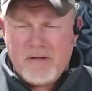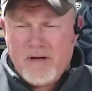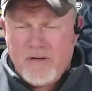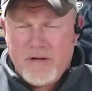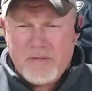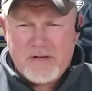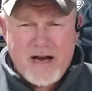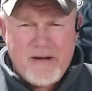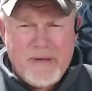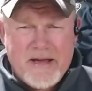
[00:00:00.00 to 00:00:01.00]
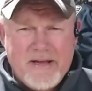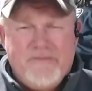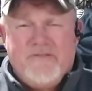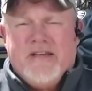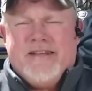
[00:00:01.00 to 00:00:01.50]
They were trying to make
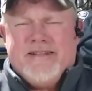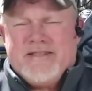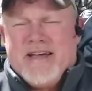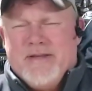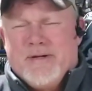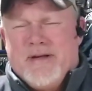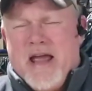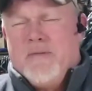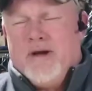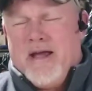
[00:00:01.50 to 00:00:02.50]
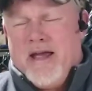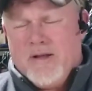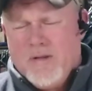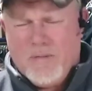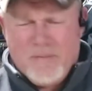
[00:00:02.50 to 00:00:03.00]
it fit inside their camera
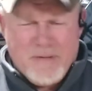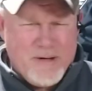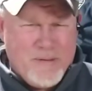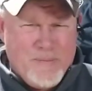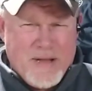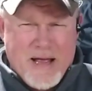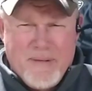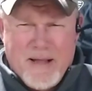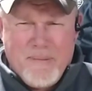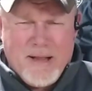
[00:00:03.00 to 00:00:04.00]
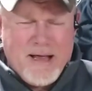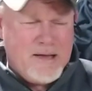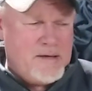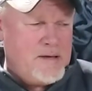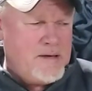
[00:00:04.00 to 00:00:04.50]
angle, blah, blah, blah.
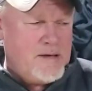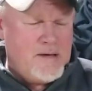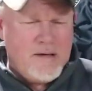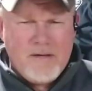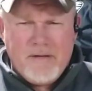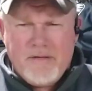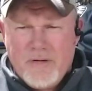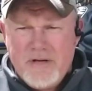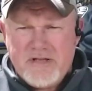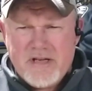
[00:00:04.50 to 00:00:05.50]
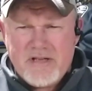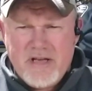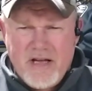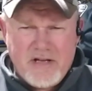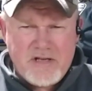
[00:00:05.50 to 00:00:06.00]

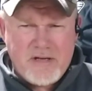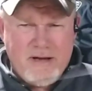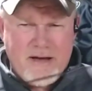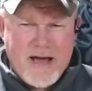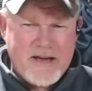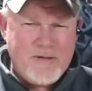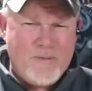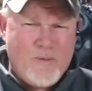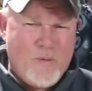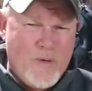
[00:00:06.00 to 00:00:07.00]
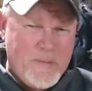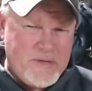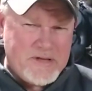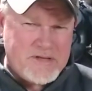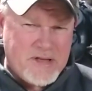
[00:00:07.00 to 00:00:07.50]
36-inch, I can rip
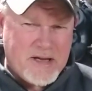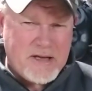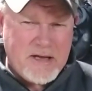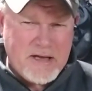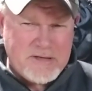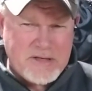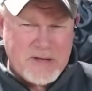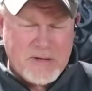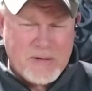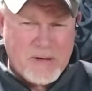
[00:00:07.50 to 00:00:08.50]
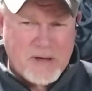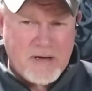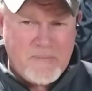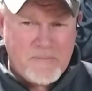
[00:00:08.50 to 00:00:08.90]
this thing and set the hook.